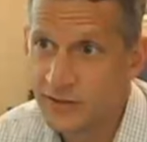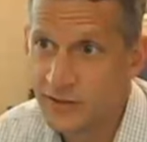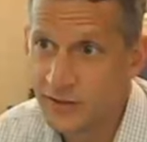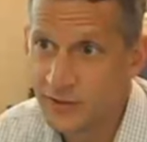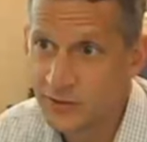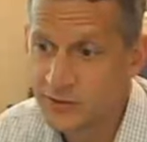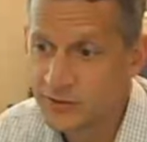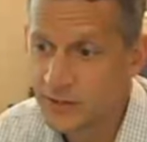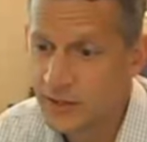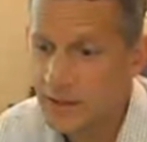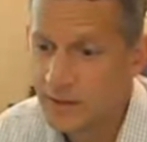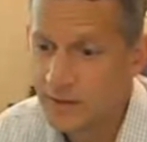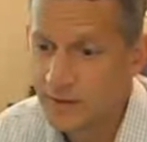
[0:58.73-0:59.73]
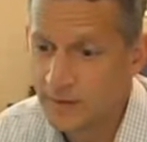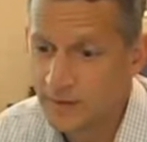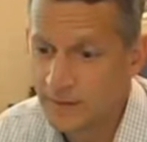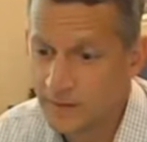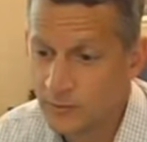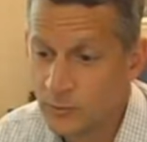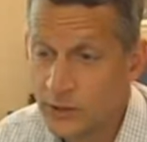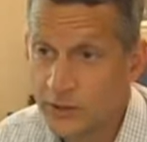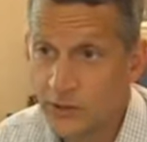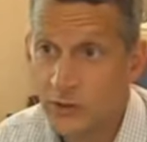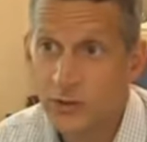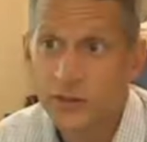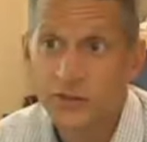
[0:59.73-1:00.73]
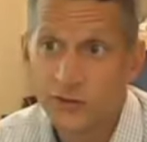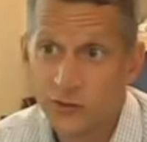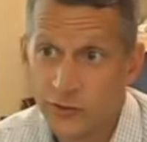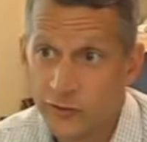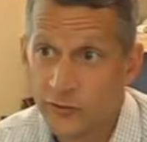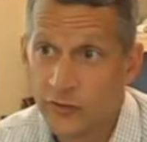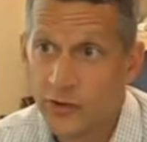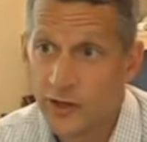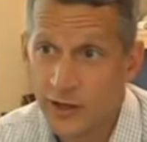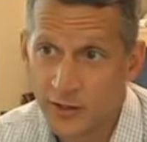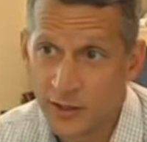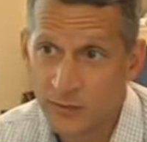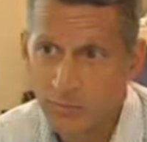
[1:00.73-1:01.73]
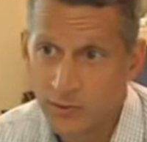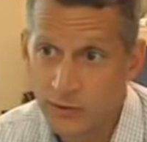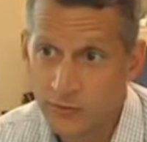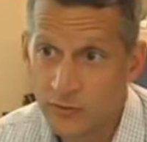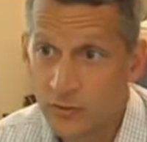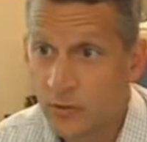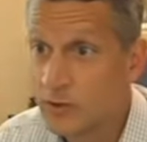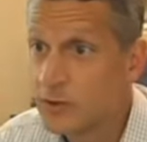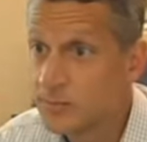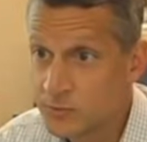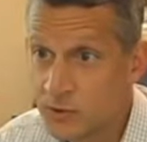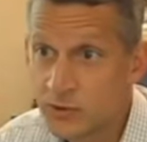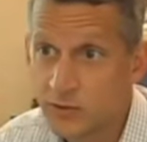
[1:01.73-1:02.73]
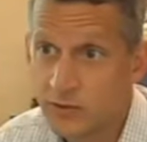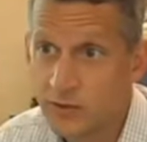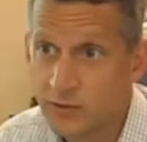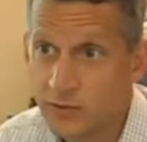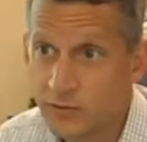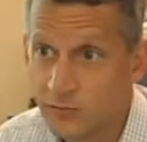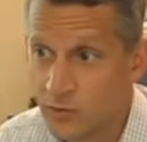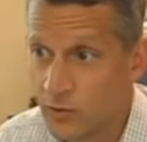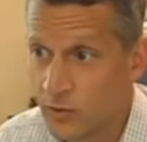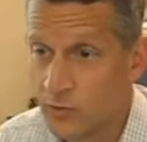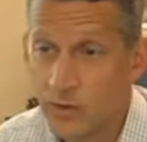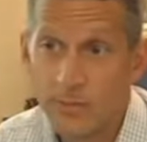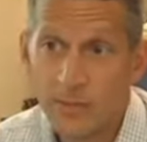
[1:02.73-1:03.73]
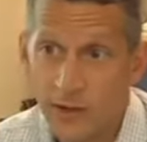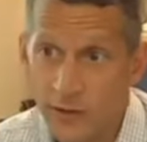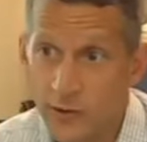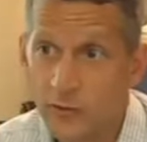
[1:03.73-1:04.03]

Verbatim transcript: tears, uh, we can go conservative or non-operative or surgical for repair